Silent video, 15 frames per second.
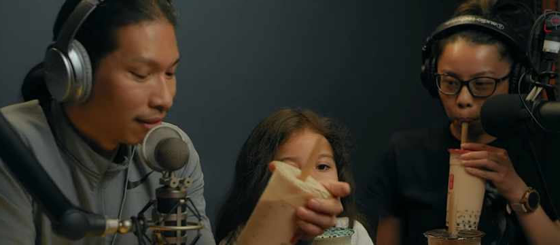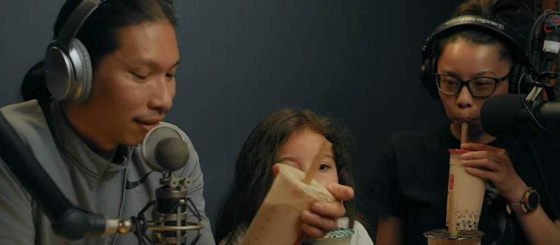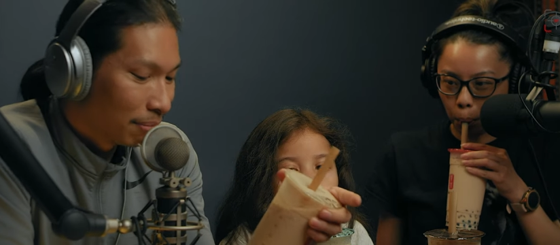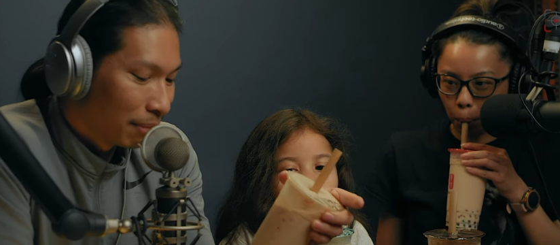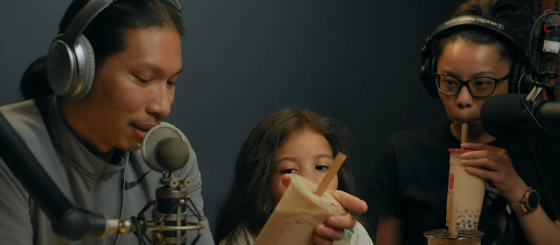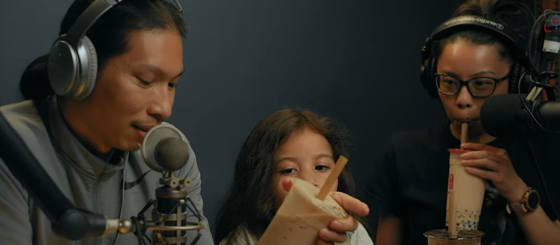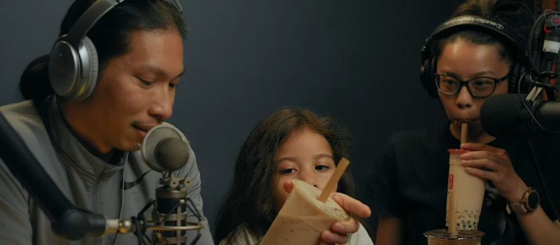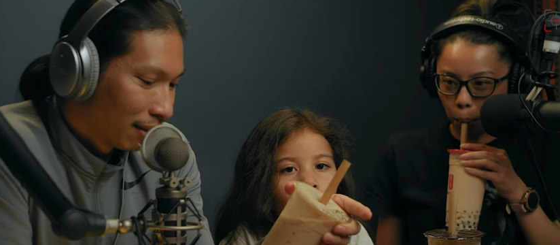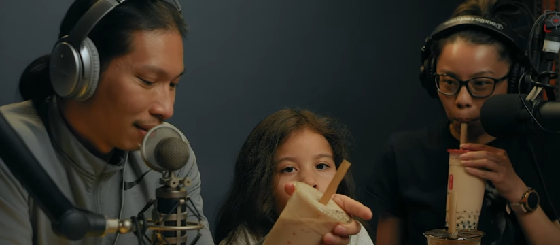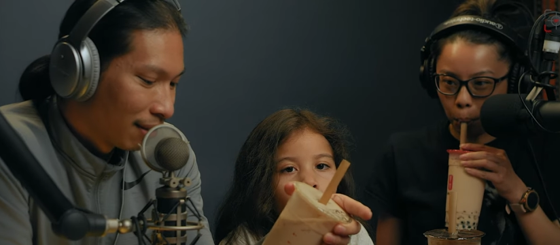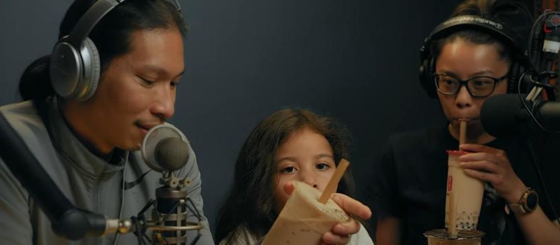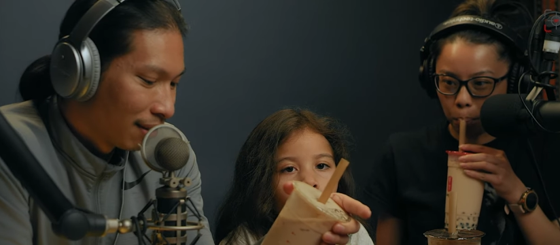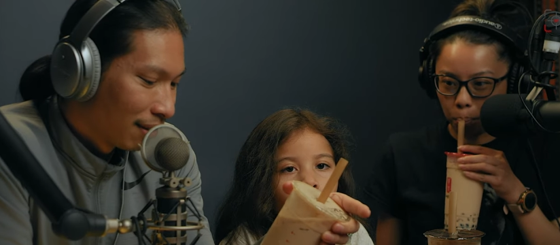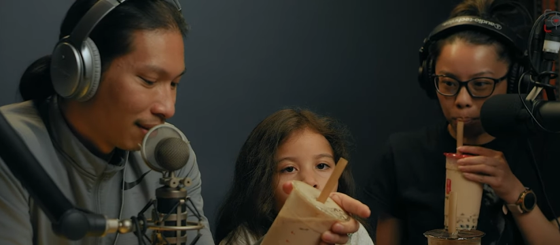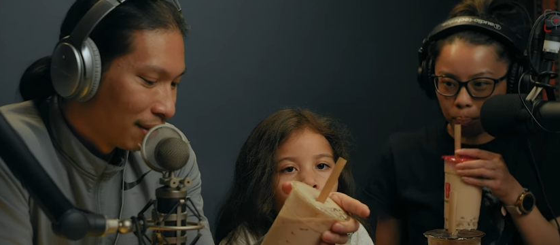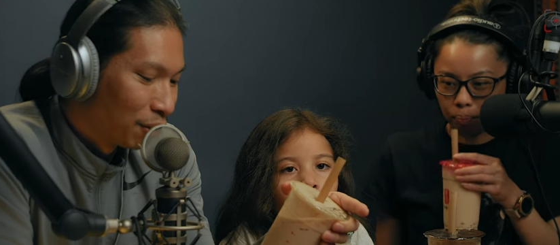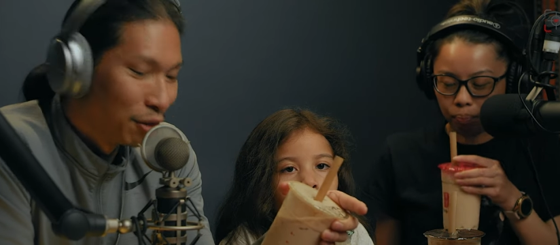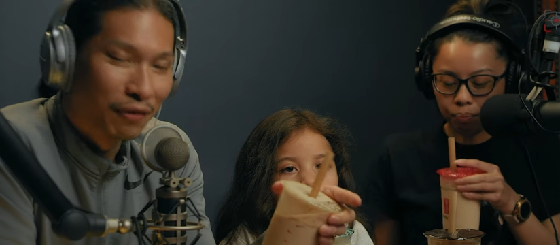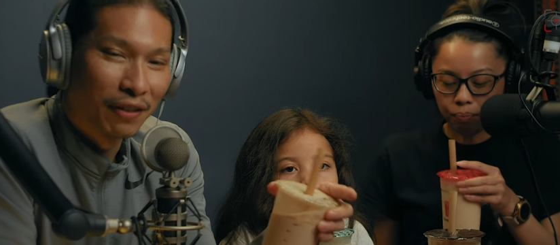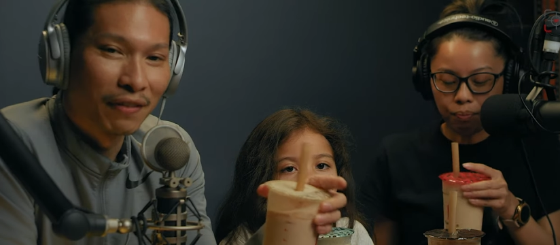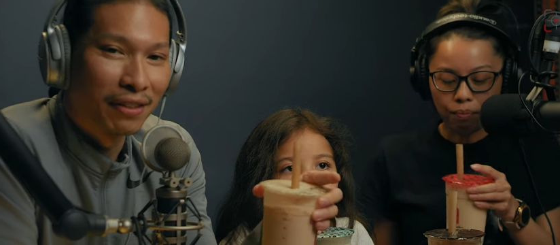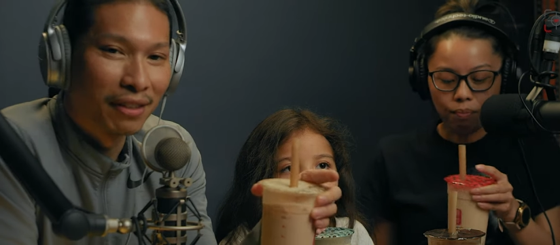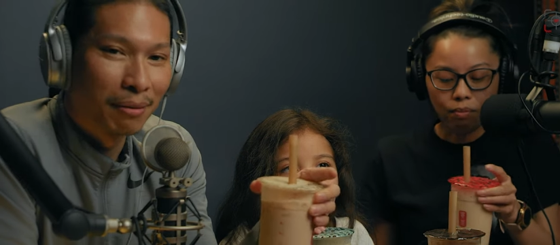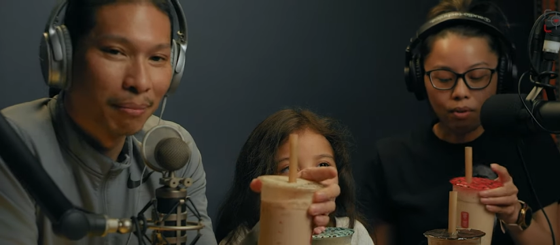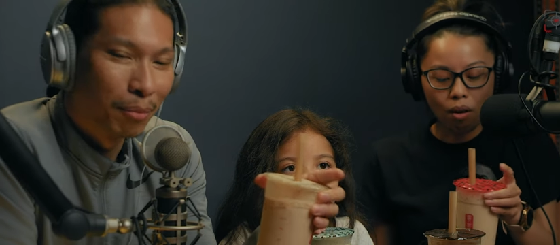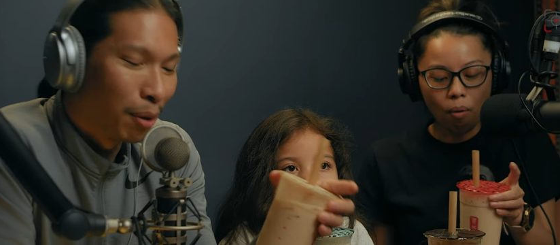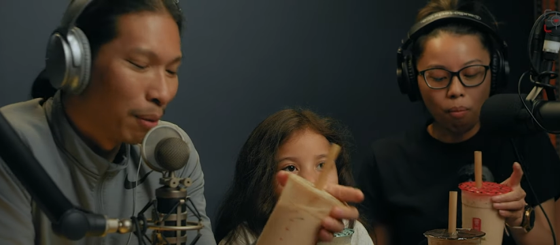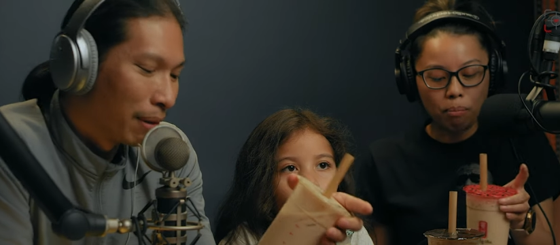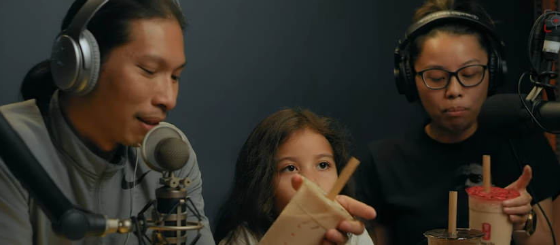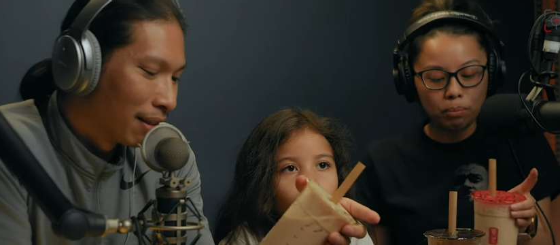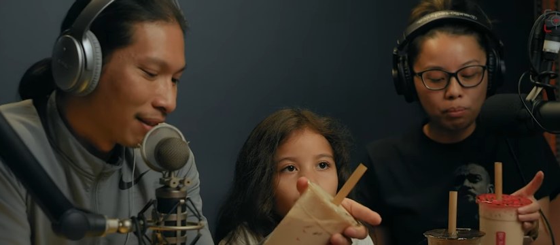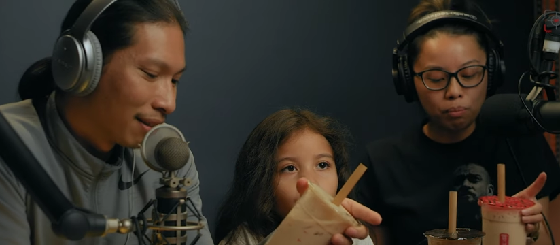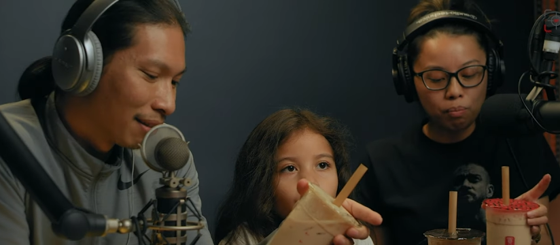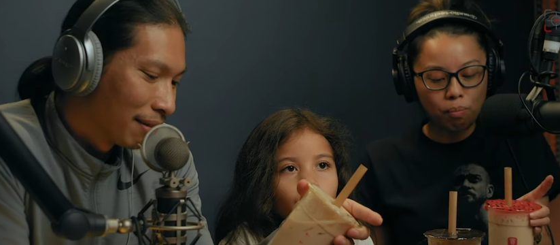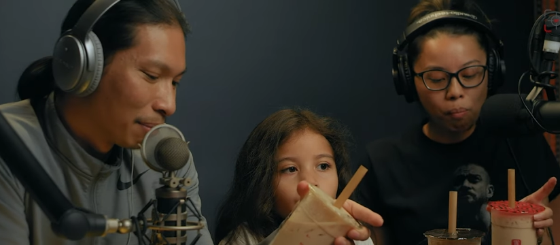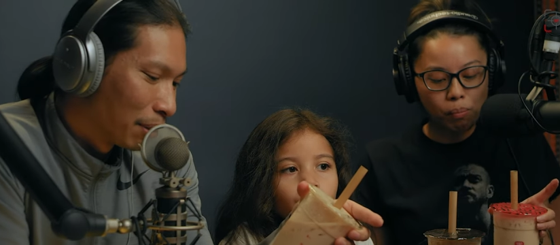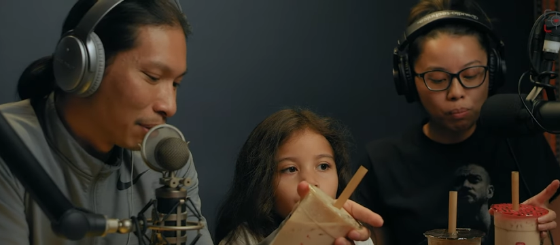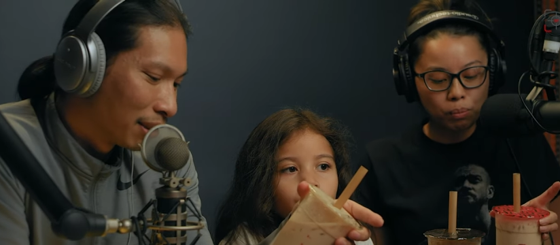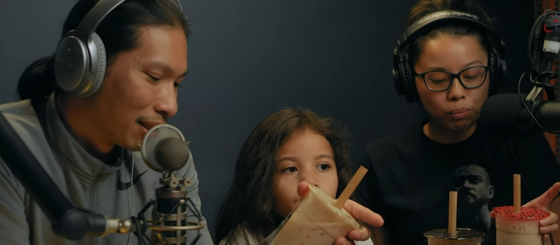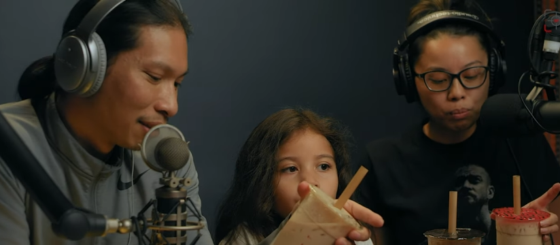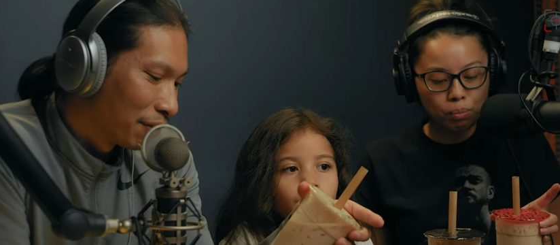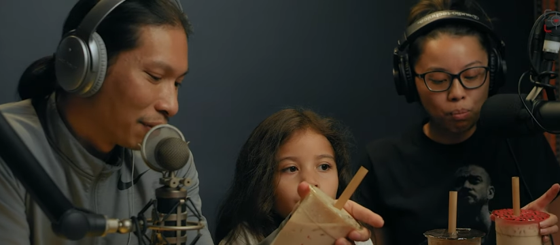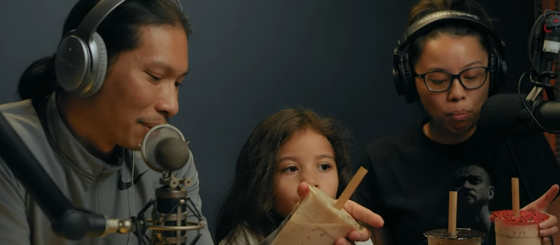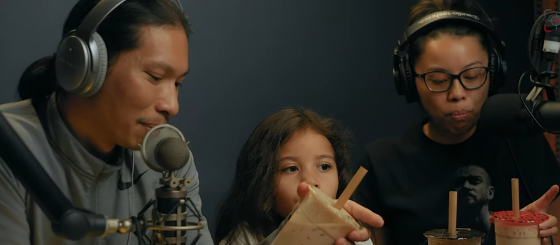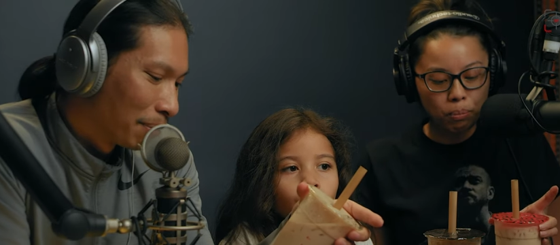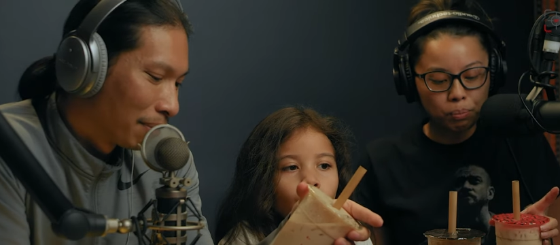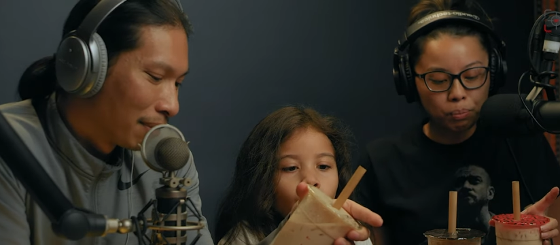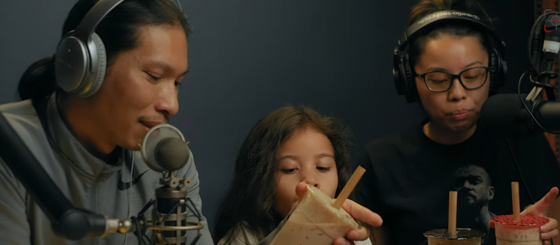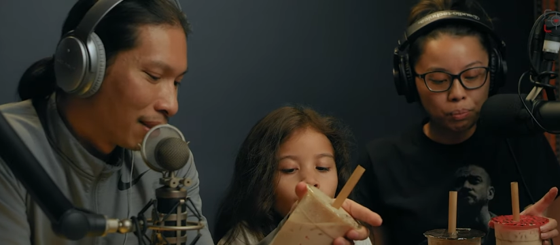Speaker 1: is my new favorite boba milk tea from